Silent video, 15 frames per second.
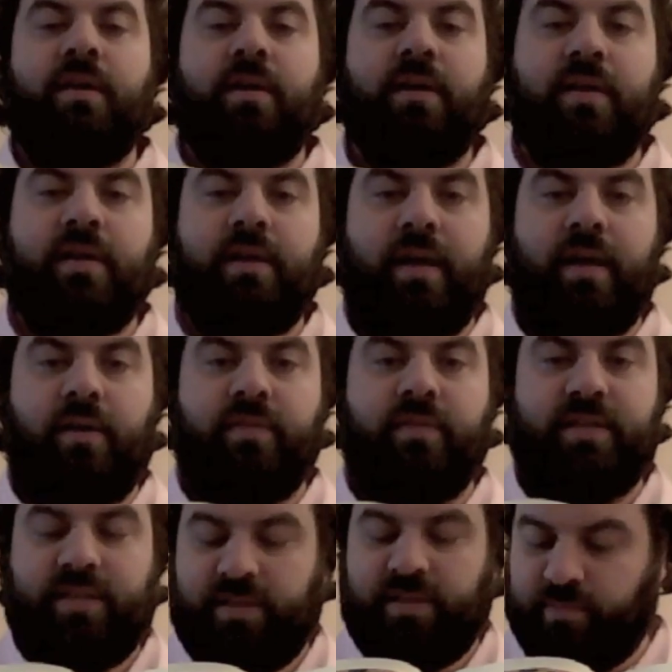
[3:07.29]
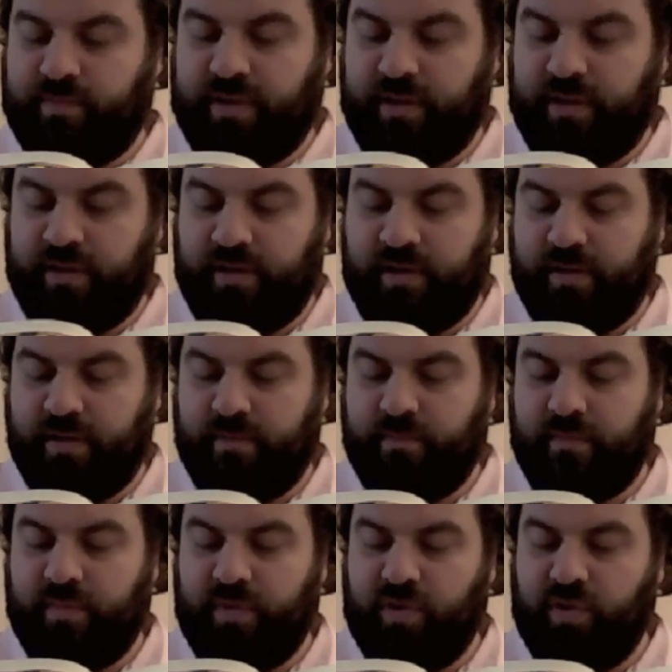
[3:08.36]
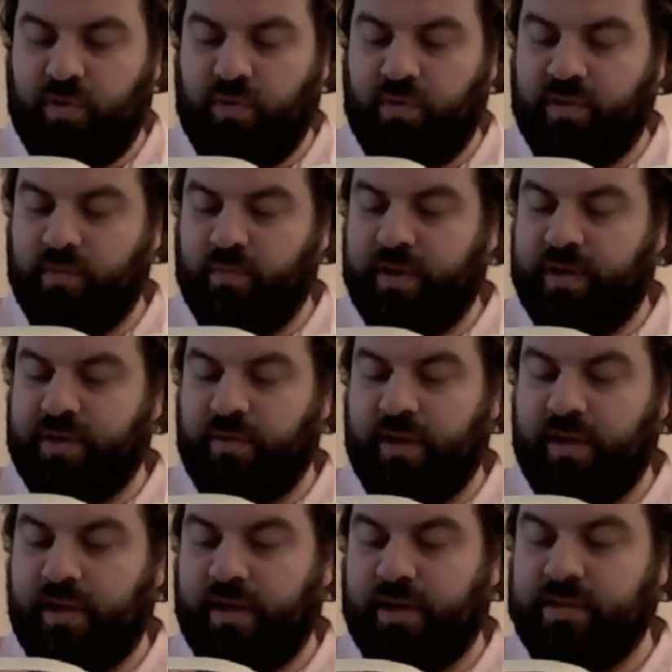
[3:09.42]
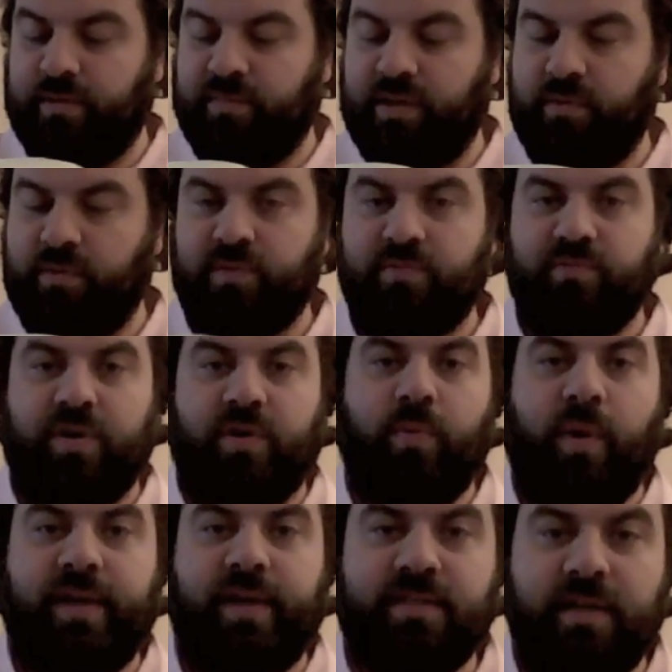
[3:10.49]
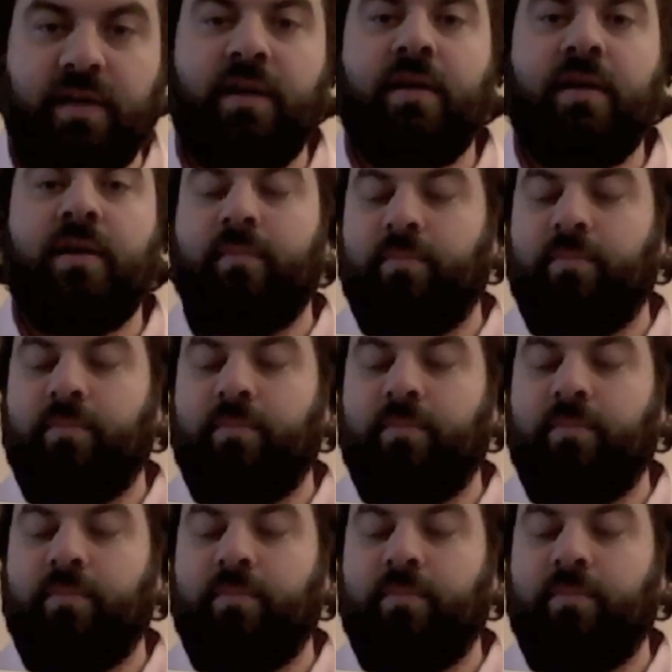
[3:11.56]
Now this is something new that we're doing, and something that was requested